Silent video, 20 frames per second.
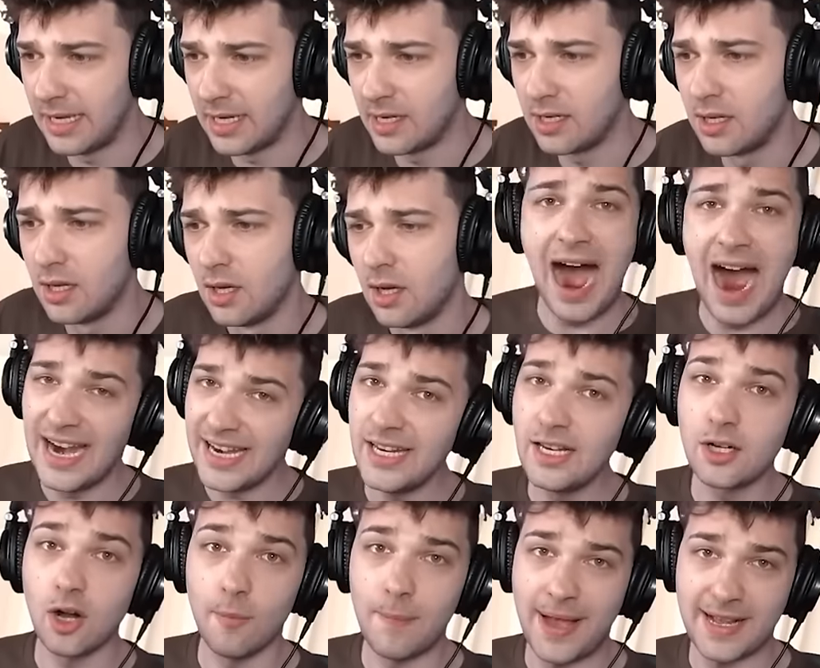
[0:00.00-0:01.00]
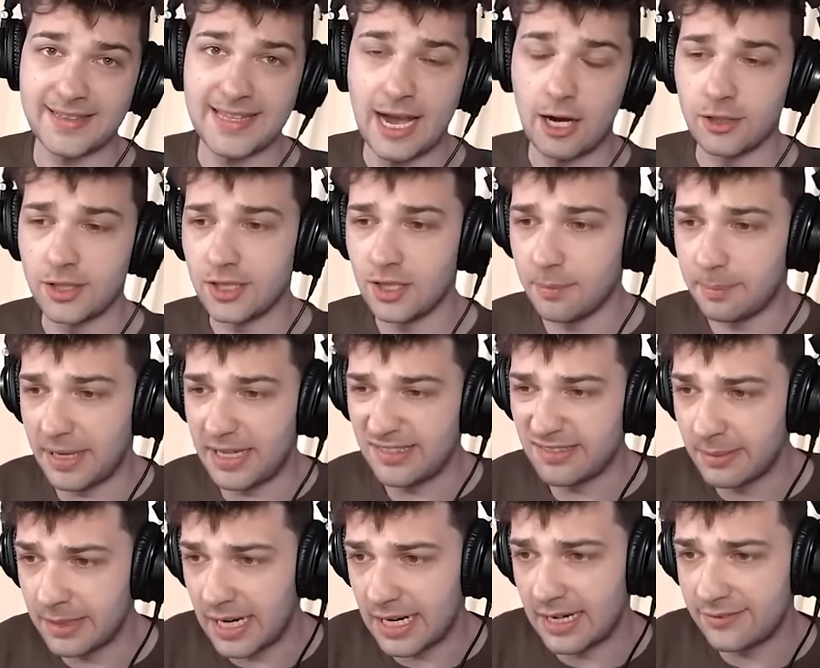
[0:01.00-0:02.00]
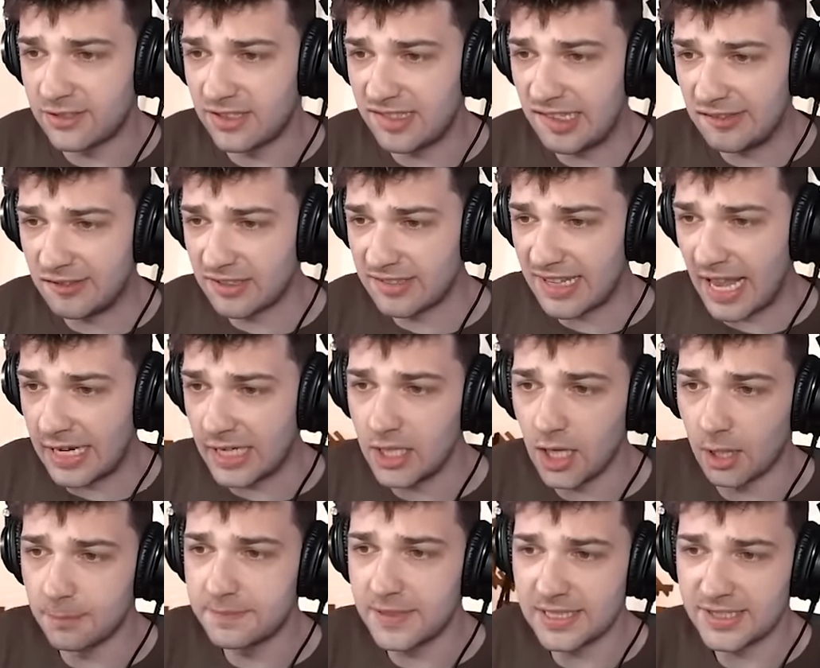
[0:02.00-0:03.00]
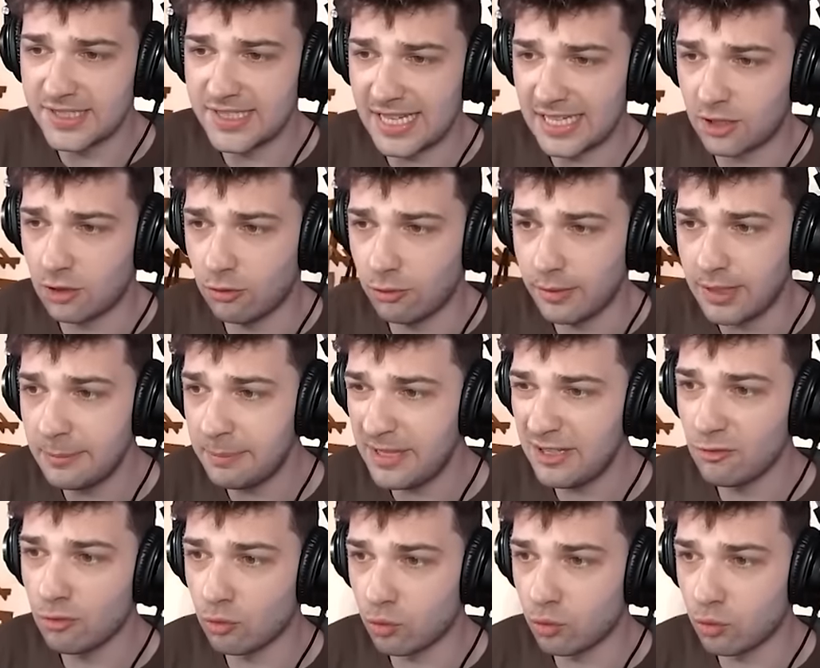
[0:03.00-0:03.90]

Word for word: mean? I need to go back down in the basement and I have to see if there's any update to that creepy